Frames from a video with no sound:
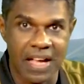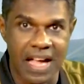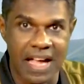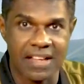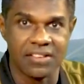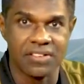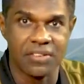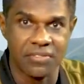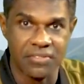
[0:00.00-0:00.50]

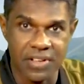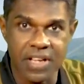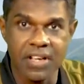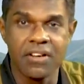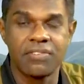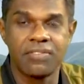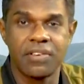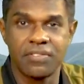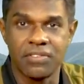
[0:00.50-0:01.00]
as the way
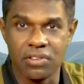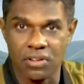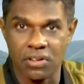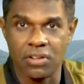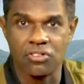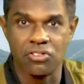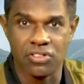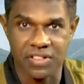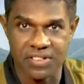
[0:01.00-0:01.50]
of our
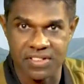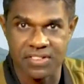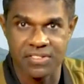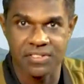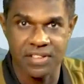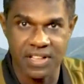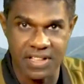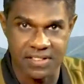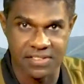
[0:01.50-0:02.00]
Lord Jesus
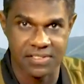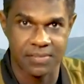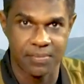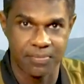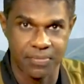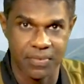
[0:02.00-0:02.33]
Christ,